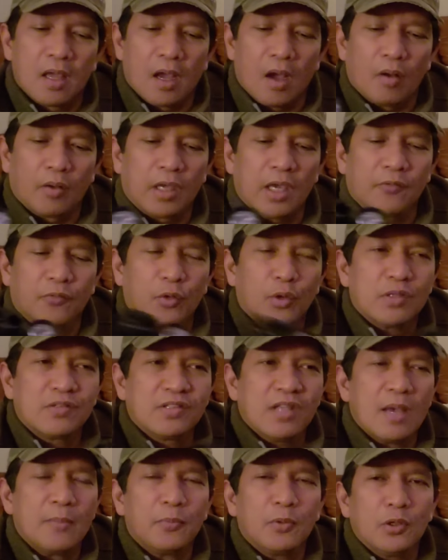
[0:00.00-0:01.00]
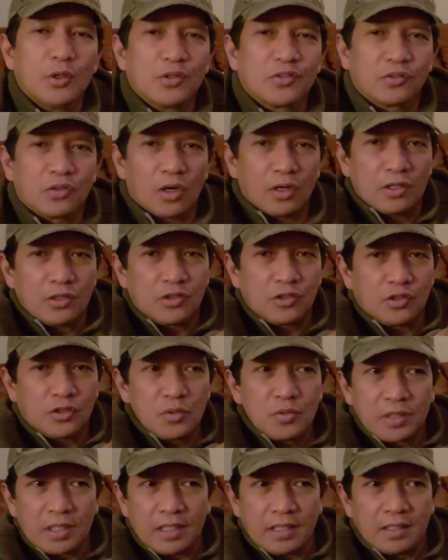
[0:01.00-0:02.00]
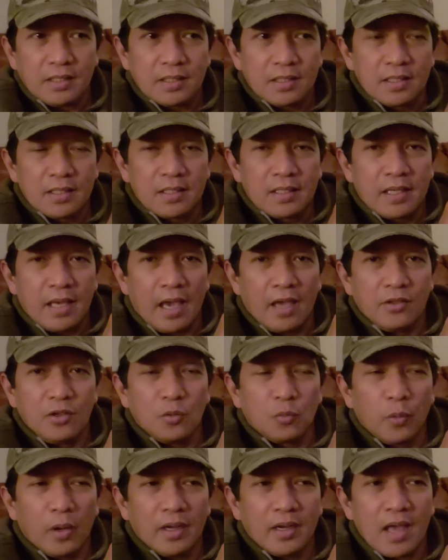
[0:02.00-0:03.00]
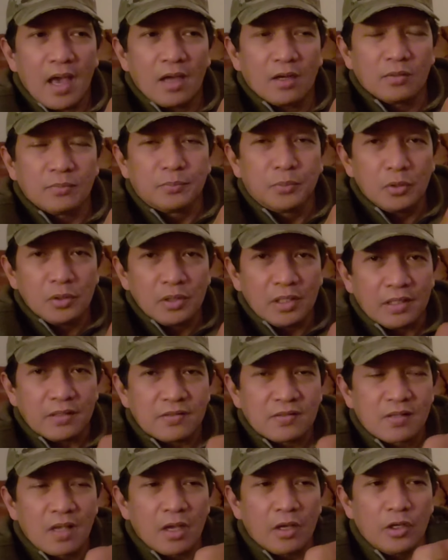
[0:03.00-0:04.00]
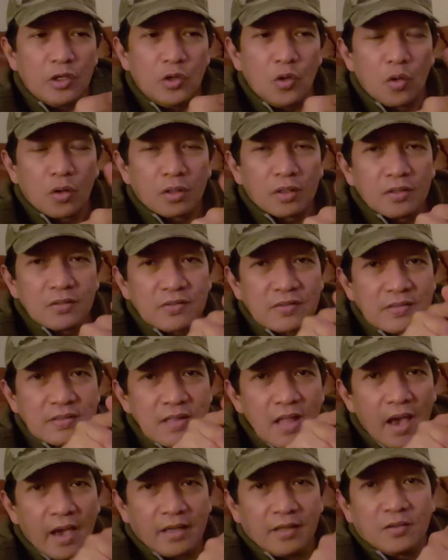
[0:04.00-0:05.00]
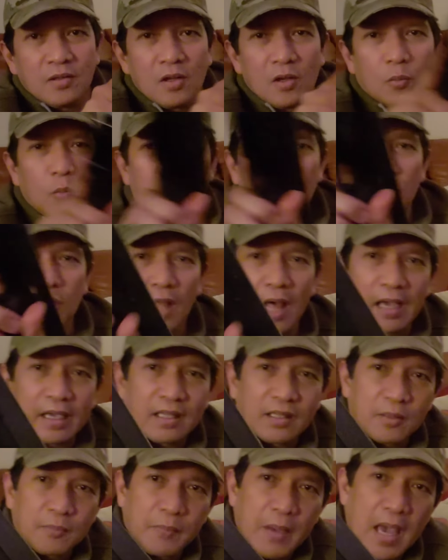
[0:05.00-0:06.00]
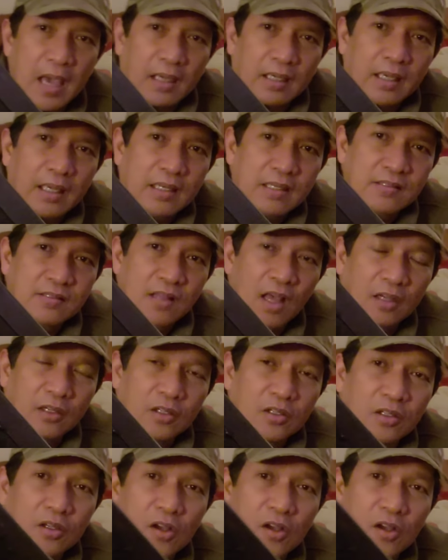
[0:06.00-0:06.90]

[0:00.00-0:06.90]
Okay, for example, you started shooting and you ran out of bullets, your slide will lock at the back and it's not going to